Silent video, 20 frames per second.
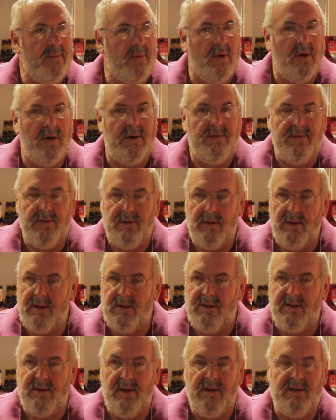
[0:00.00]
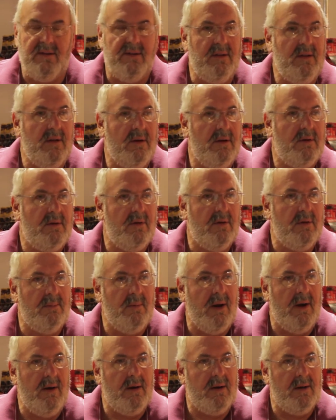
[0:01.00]
more of it. It's new to
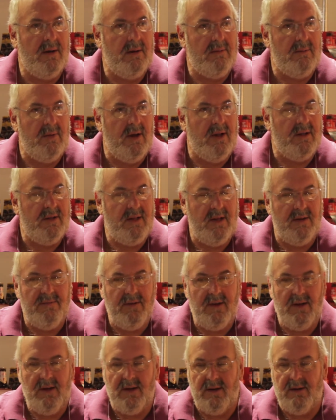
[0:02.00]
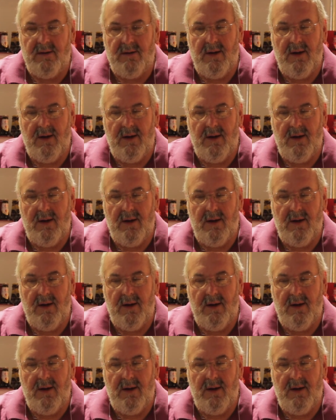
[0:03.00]
America relatively, and